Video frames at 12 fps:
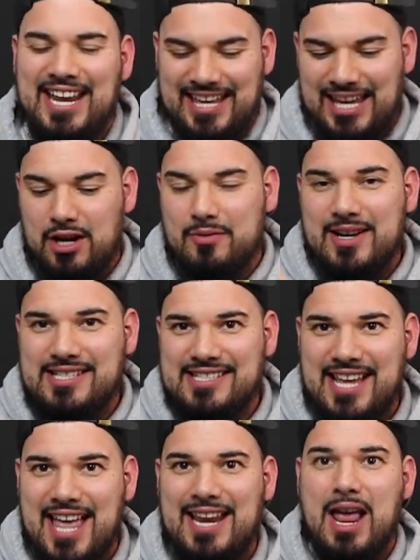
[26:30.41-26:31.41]
Here it
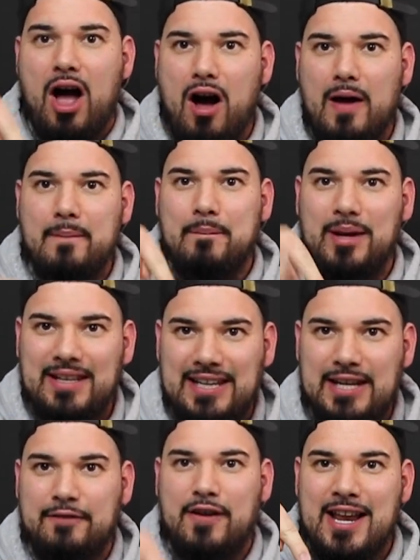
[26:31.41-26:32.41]
said,
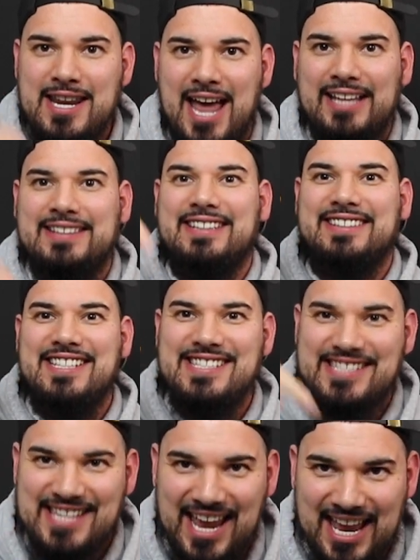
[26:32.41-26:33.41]
unbelief connected to
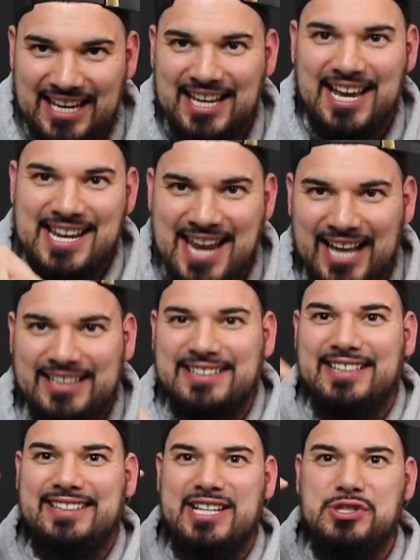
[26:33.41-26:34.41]
sin, connected
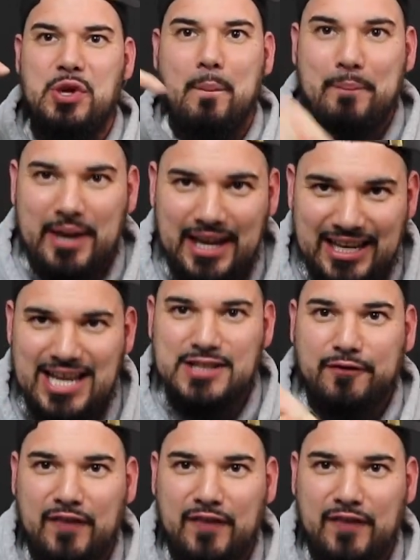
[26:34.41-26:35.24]
to disobedience.